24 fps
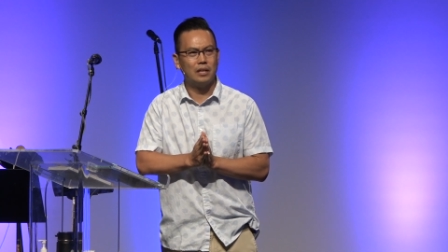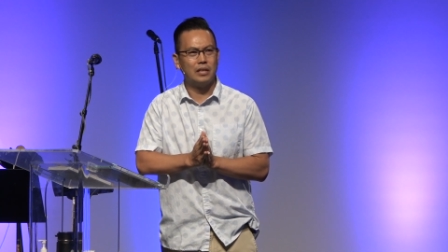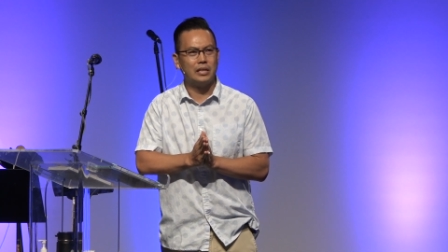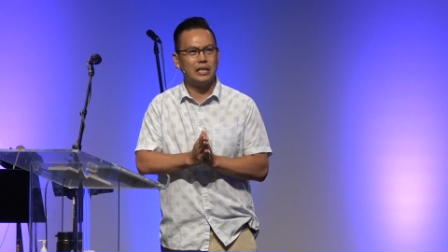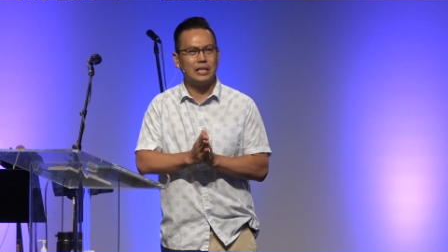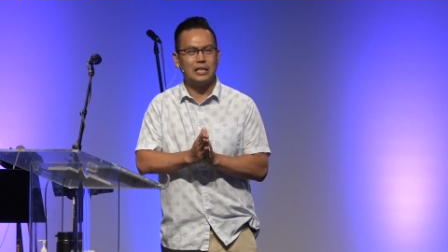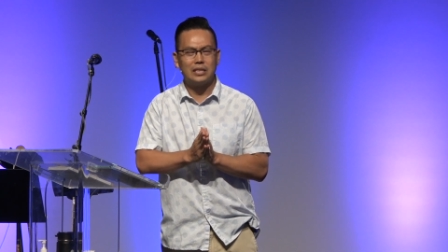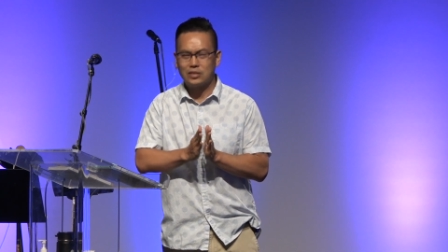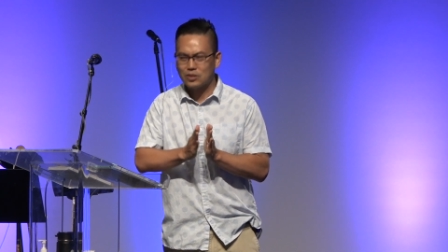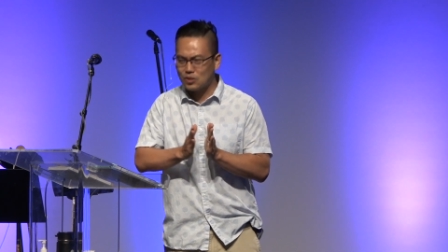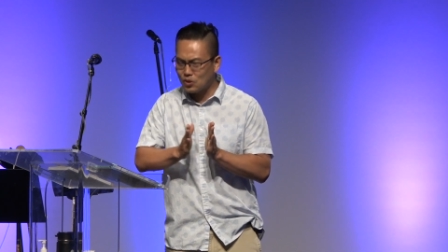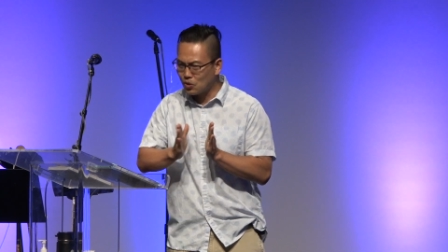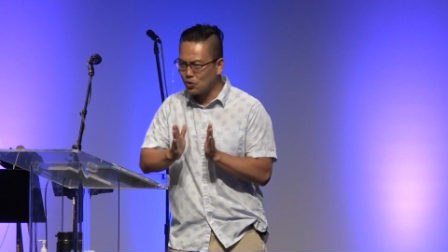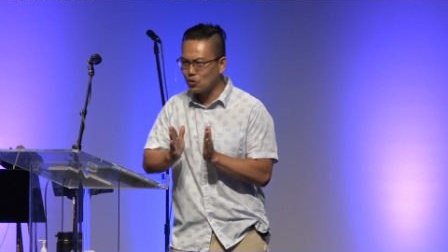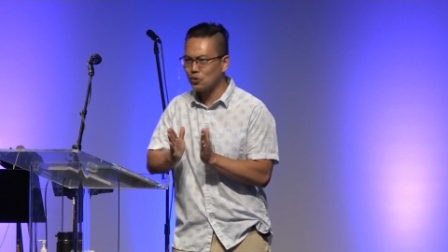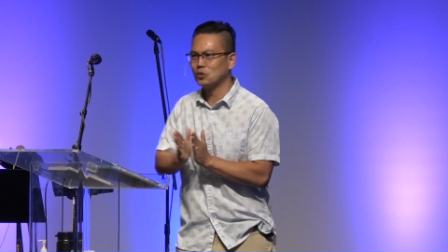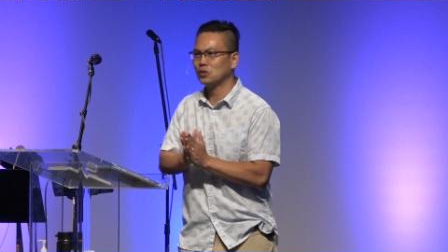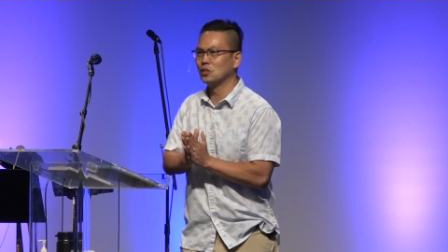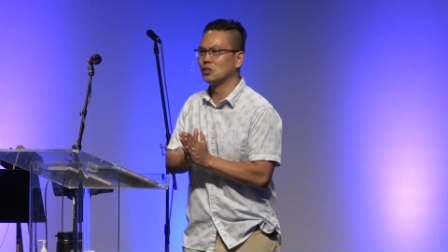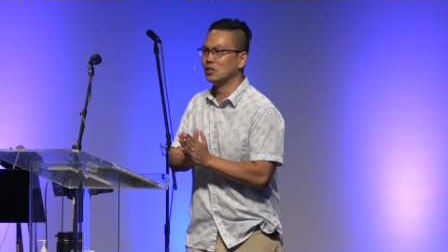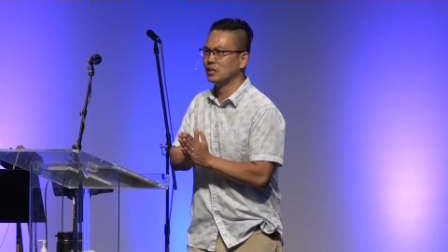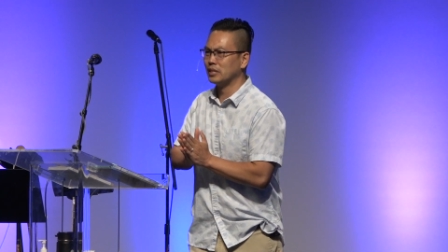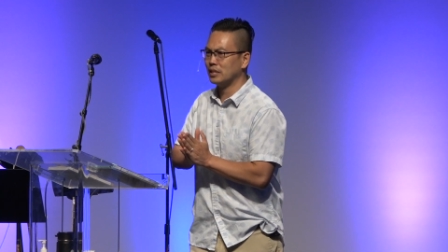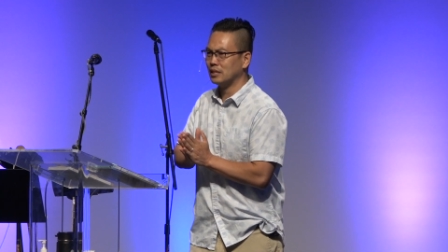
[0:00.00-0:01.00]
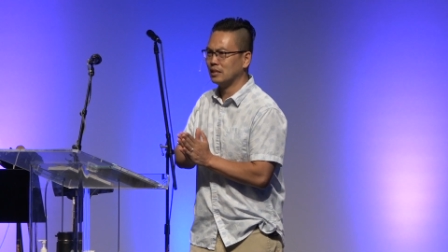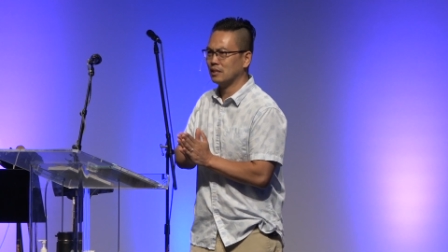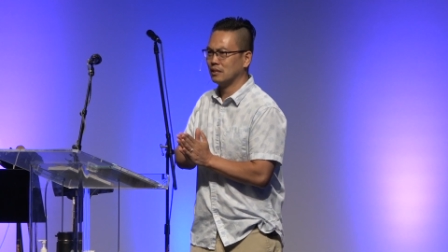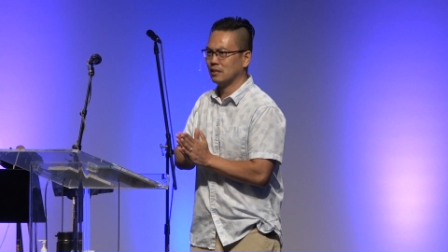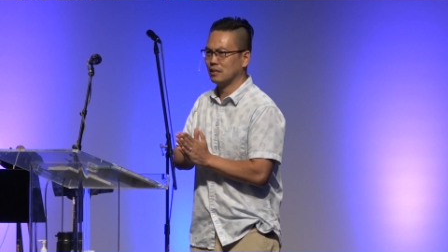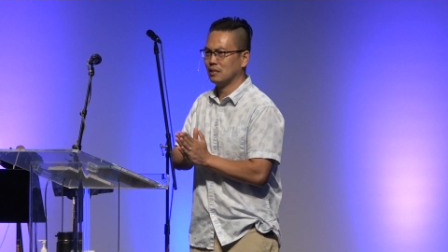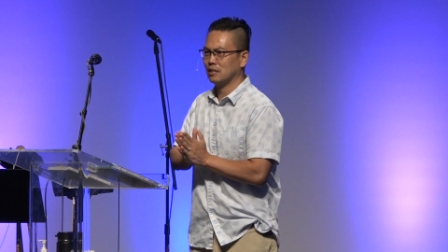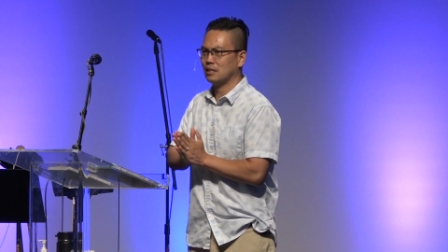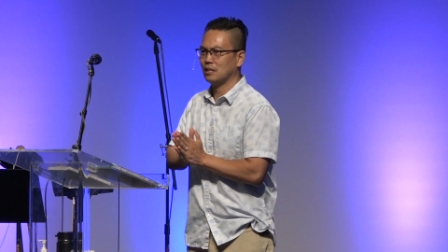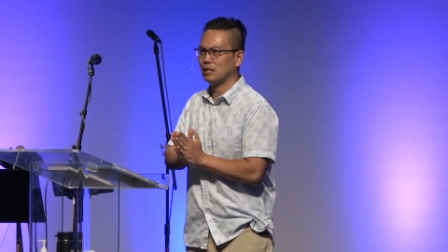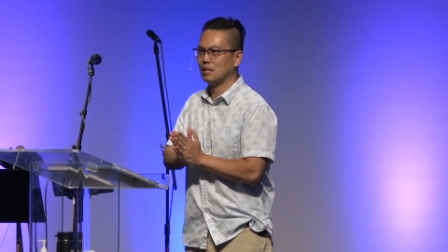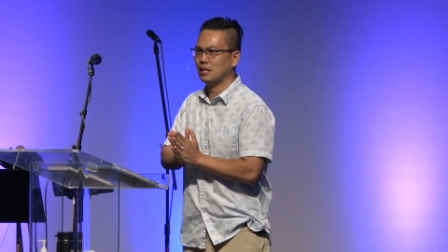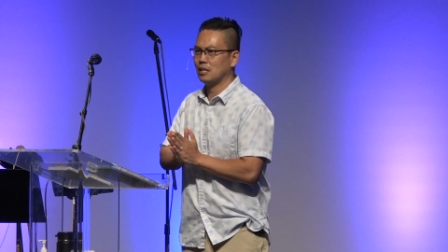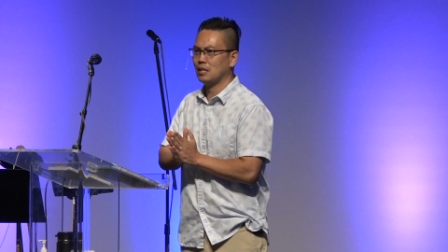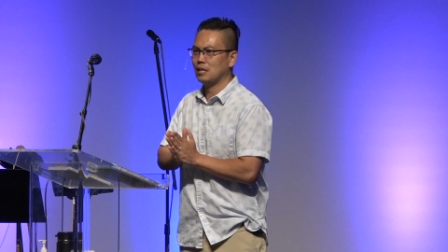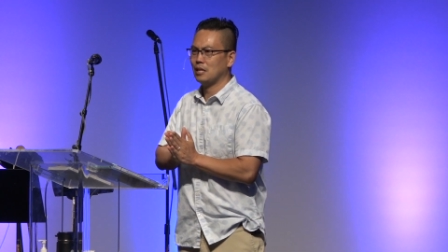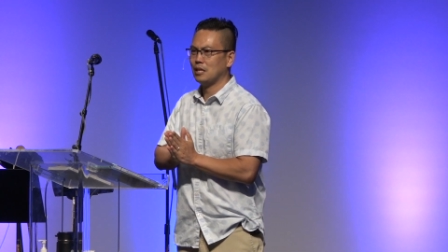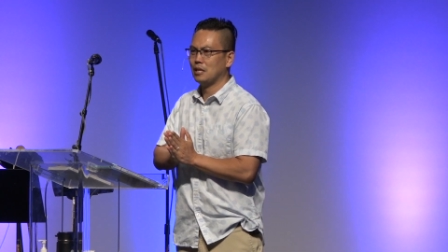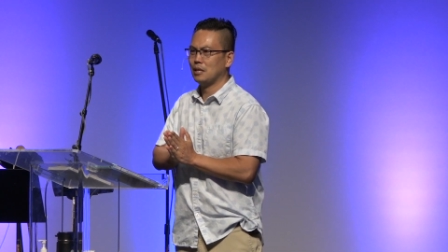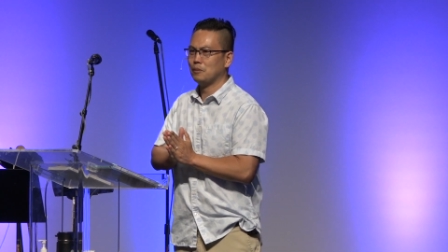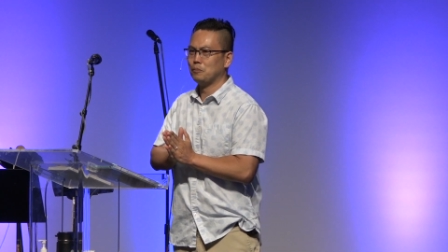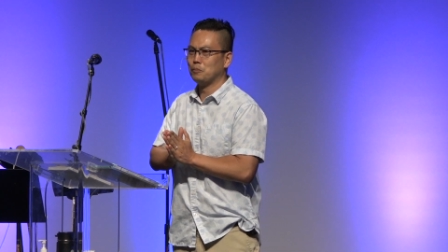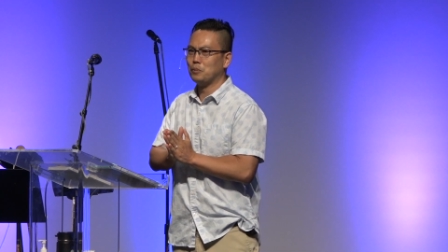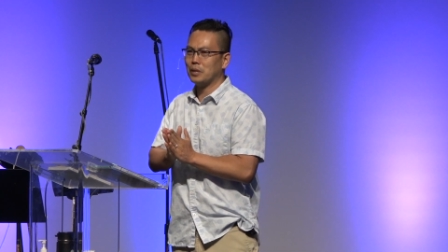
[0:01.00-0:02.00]
eternally
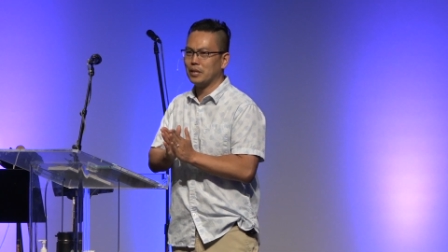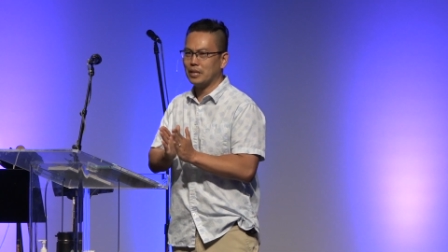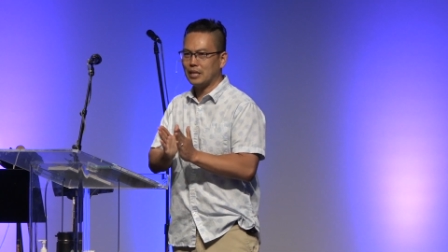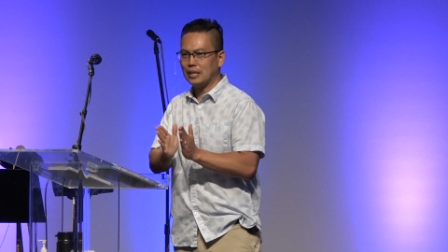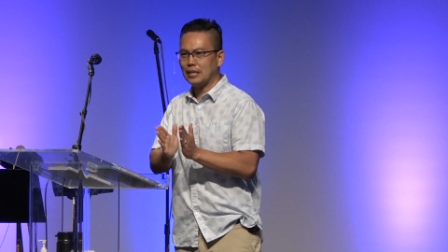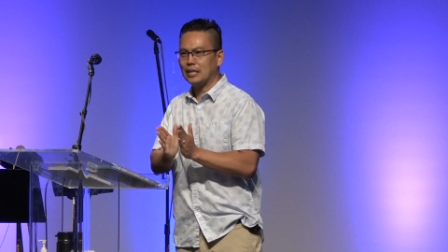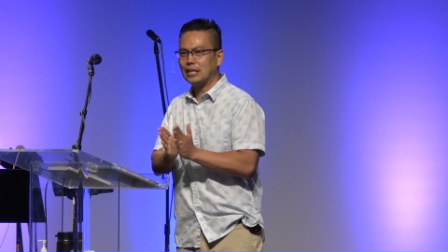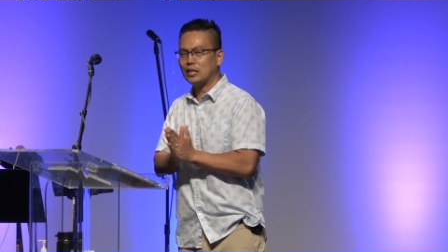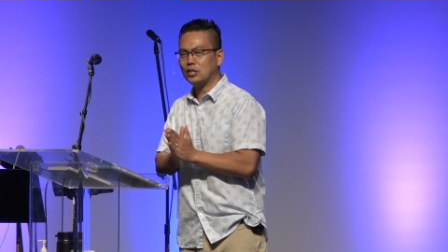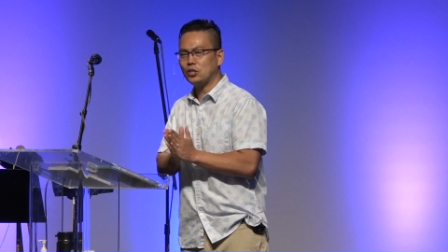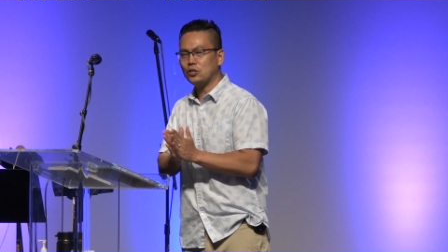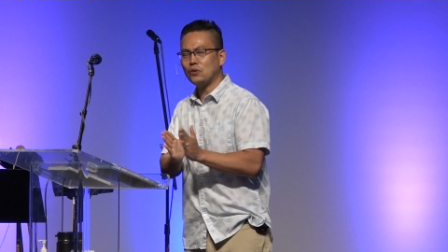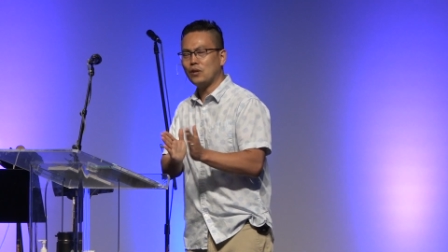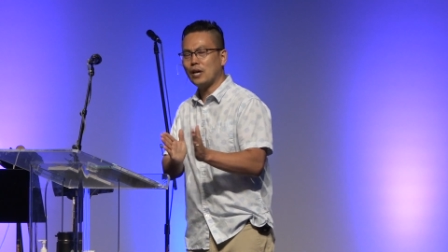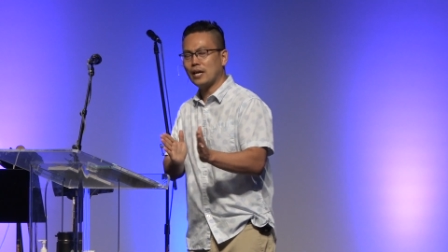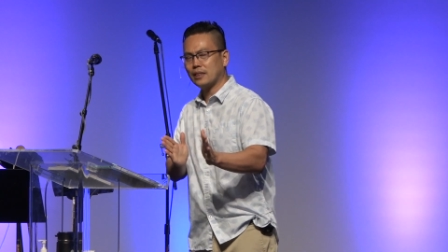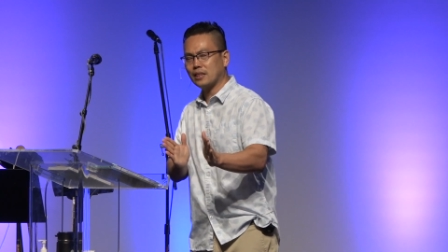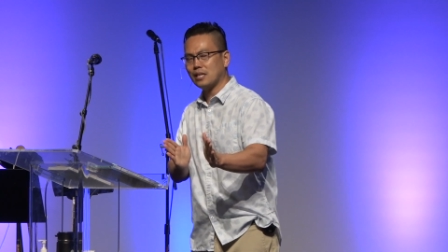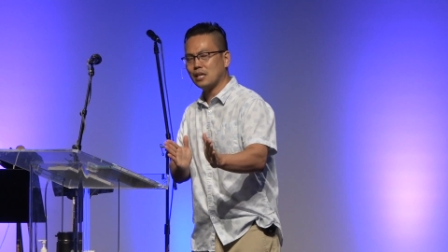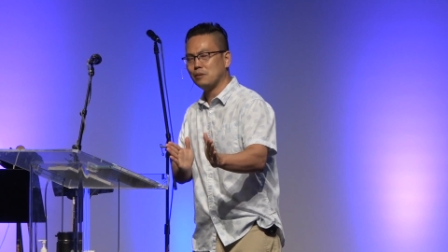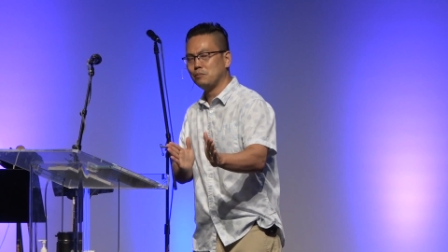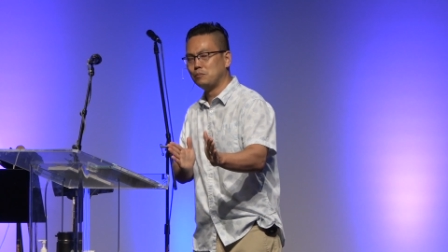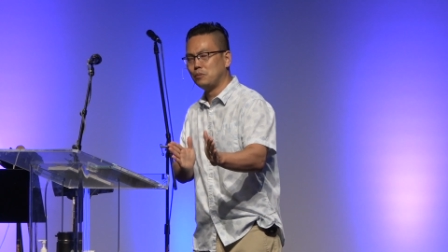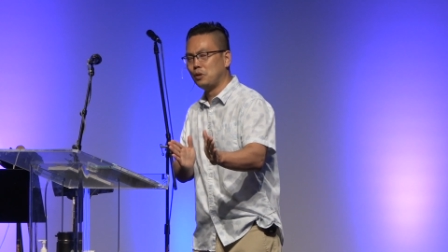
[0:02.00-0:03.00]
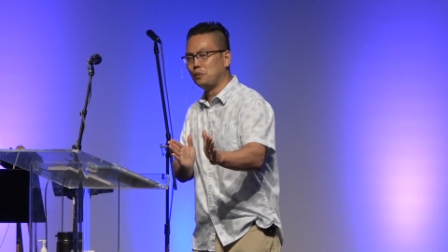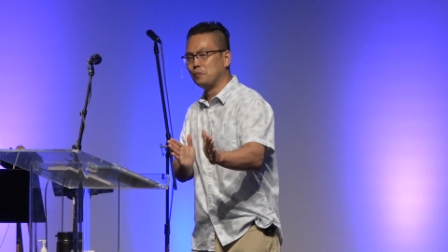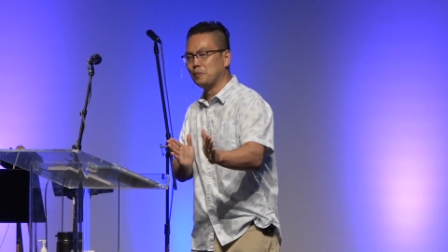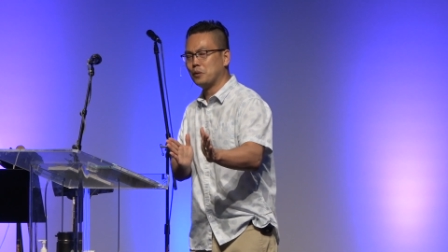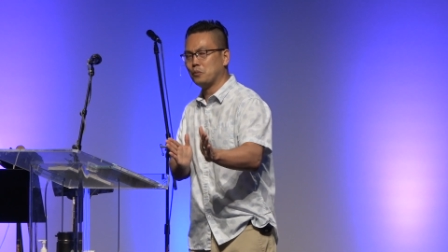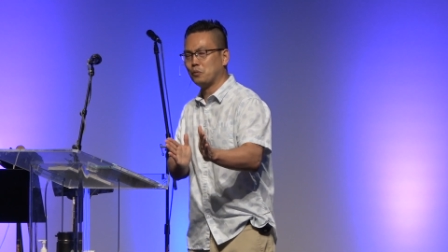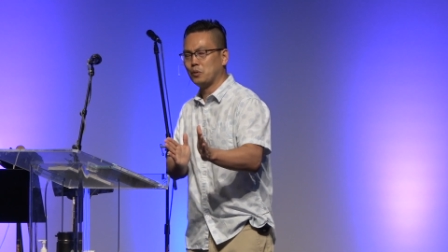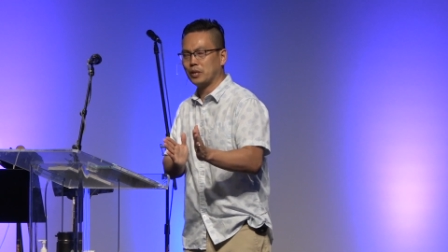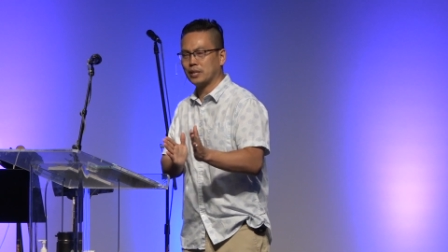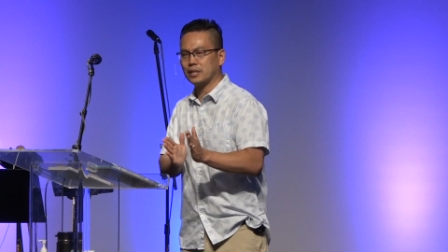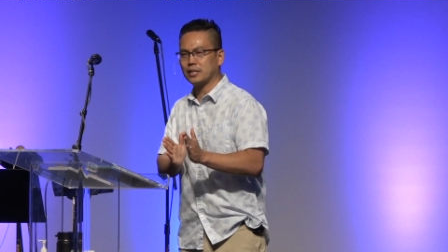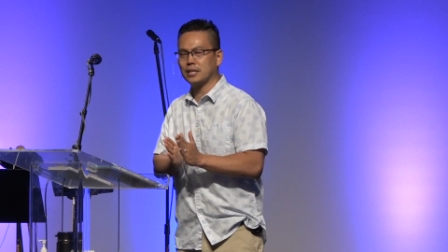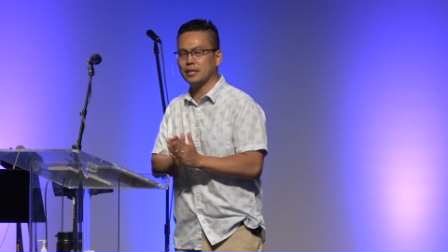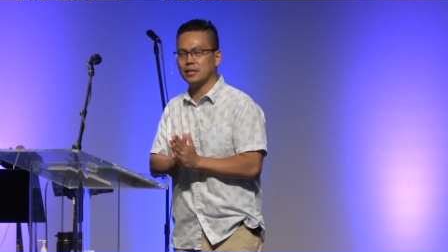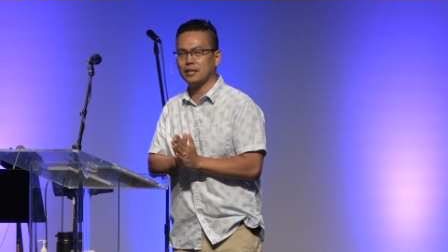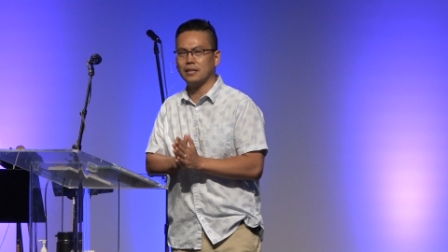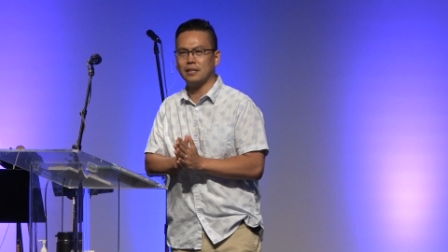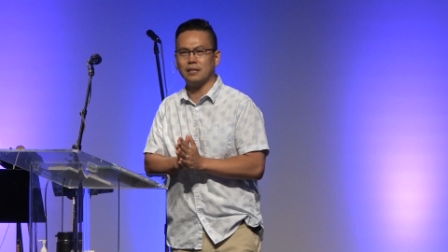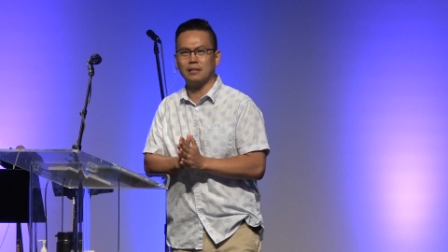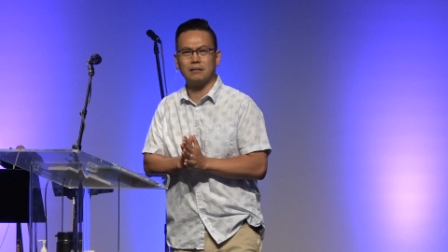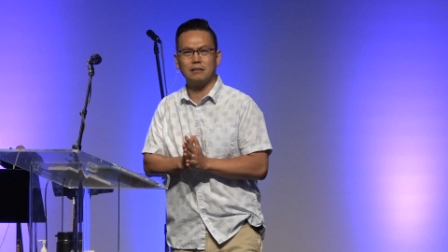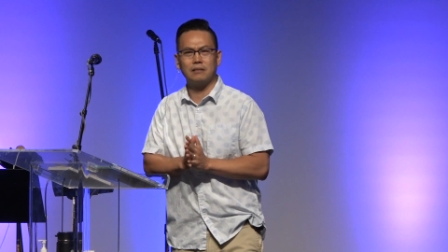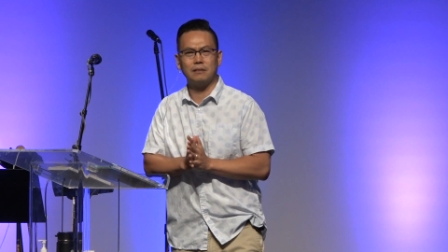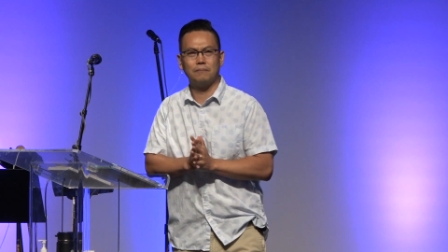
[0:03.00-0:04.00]
but he knew at that moment we
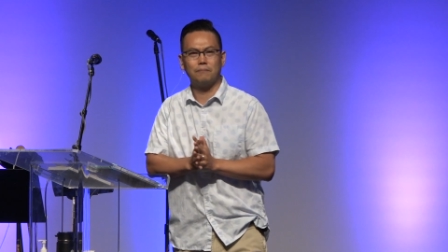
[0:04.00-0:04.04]
couldn't.